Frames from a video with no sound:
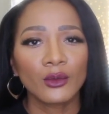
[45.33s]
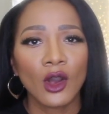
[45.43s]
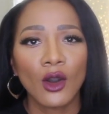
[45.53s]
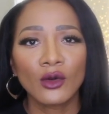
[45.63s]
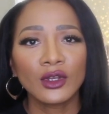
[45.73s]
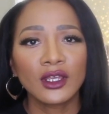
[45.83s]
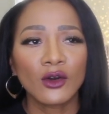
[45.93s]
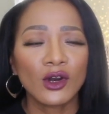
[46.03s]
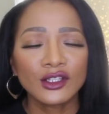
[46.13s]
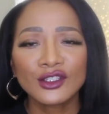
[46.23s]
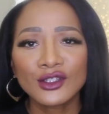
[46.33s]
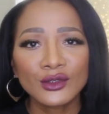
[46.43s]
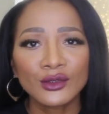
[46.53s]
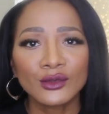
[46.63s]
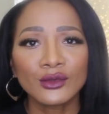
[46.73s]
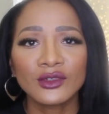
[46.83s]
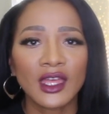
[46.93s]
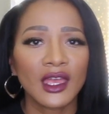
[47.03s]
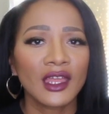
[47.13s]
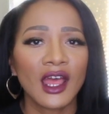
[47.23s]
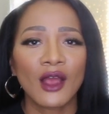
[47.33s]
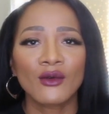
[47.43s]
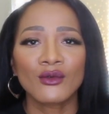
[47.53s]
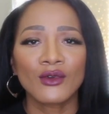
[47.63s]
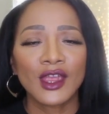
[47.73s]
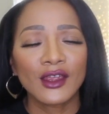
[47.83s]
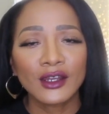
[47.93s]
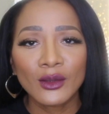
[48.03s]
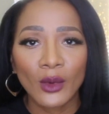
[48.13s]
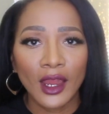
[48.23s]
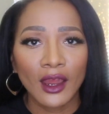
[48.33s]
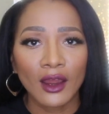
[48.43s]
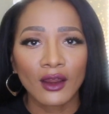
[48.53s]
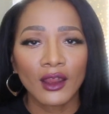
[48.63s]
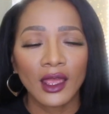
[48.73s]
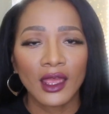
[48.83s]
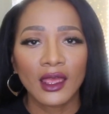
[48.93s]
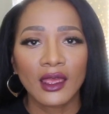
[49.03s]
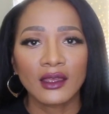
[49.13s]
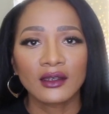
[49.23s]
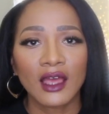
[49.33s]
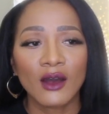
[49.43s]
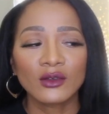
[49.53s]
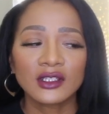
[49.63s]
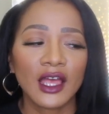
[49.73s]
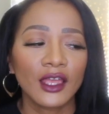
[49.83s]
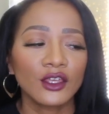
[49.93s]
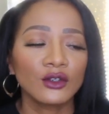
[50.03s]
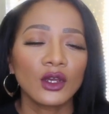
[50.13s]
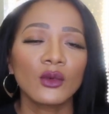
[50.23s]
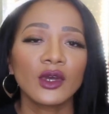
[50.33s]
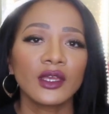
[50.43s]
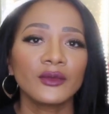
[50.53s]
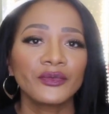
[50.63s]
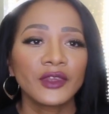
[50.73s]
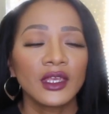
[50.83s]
holding on to that I rarely wear and I was like, you know what,